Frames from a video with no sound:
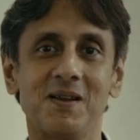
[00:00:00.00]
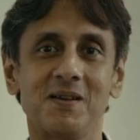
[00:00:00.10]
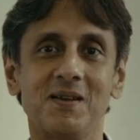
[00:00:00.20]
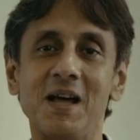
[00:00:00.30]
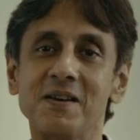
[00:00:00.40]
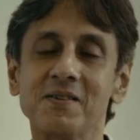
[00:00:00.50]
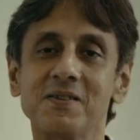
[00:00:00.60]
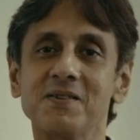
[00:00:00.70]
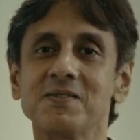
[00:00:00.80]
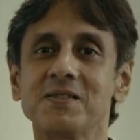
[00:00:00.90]

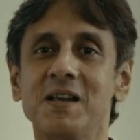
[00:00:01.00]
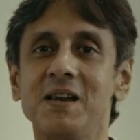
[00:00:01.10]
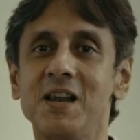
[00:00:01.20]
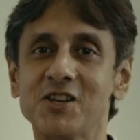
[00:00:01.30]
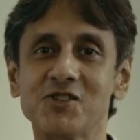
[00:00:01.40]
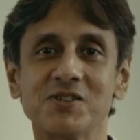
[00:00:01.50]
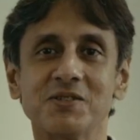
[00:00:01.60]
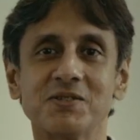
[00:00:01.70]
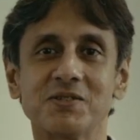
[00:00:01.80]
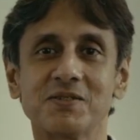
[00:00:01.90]
letters and
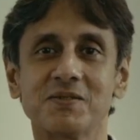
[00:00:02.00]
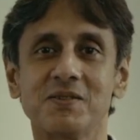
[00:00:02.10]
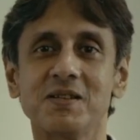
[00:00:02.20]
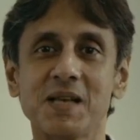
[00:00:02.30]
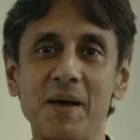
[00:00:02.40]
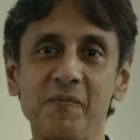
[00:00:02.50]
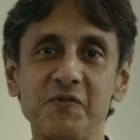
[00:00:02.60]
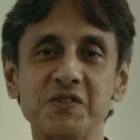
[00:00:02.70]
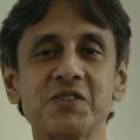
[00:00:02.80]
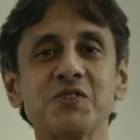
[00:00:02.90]
lectures, this
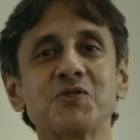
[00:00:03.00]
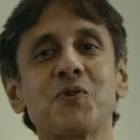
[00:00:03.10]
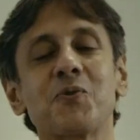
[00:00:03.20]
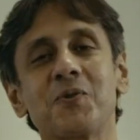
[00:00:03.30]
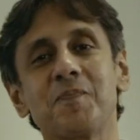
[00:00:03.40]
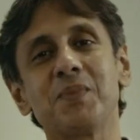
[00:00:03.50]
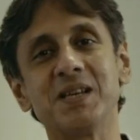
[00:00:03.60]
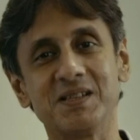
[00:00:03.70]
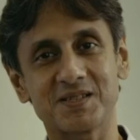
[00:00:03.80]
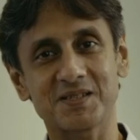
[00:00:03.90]
emphasis on
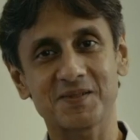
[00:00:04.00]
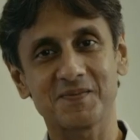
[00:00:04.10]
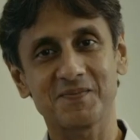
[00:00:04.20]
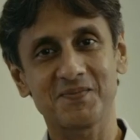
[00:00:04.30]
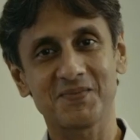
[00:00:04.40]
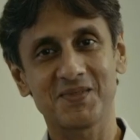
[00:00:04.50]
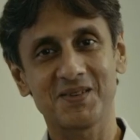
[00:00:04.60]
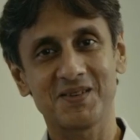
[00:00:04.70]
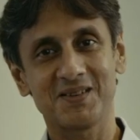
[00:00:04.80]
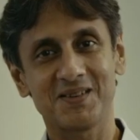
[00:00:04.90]
peace.
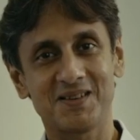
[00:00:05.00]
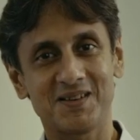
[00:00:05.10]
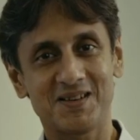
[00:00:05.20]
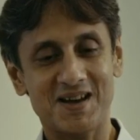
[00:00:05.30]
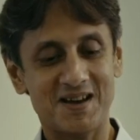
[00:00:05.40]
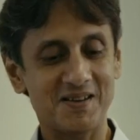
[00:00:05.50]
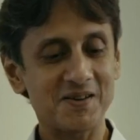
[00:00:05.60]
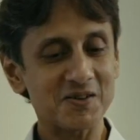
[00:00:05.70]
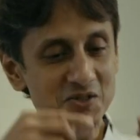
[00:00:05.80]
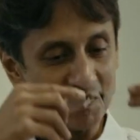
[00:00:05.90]
And
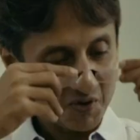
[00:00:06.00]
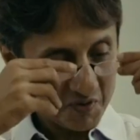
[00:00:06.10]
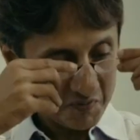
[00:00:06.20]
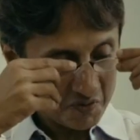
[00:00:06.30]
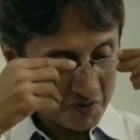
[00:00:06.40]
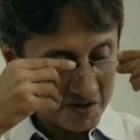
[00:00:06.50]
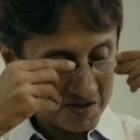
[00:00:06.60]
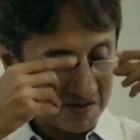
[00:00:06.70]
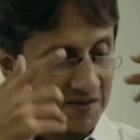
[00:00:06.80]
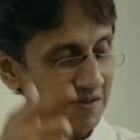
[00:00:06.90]
here's a beautiful
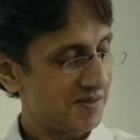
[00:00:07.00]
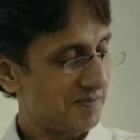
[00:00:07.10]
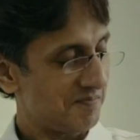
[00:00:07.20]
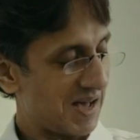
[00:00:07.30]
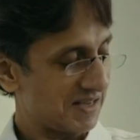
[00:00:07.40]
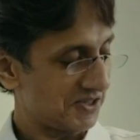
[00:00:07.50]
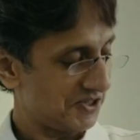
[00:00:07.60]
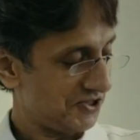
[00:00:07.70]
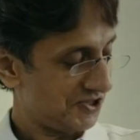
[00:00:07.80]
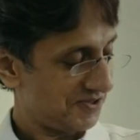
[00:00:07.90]

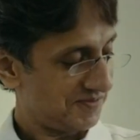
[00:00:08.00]
passage.